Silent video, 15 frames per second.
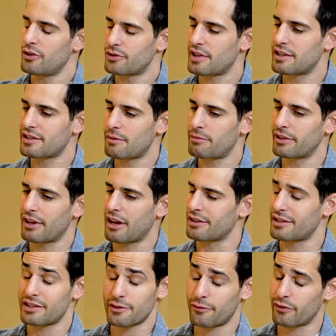You said something
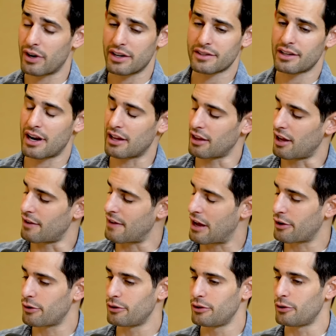else. It's a phrase that I love. How
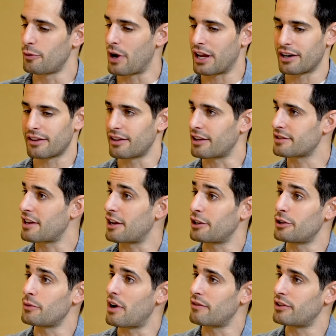you do anything is how you
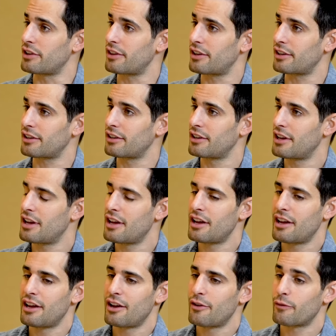do everything. Yeah.
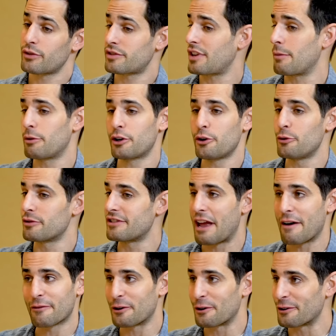For someone who's
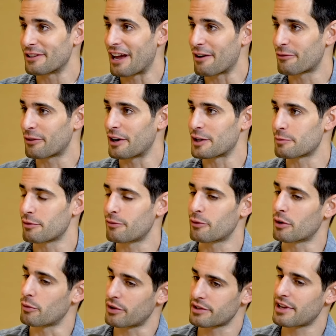never heard that phrase
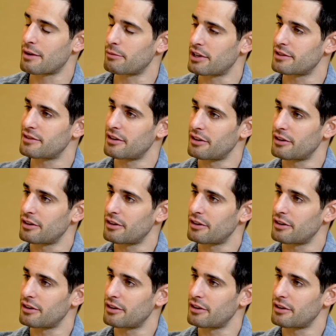before, what does that mean to